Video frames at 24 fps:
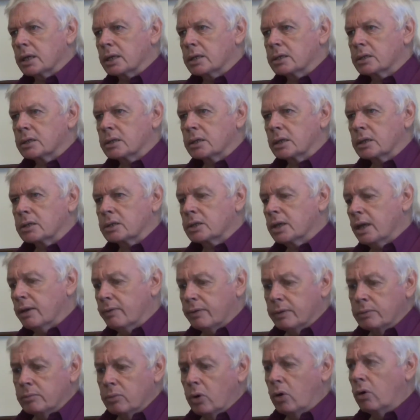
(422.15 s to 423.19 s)
it's
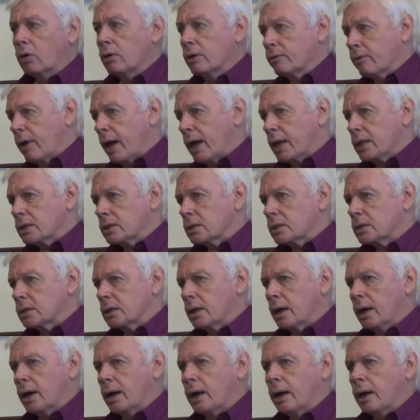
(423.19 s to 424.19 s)
even more advanced.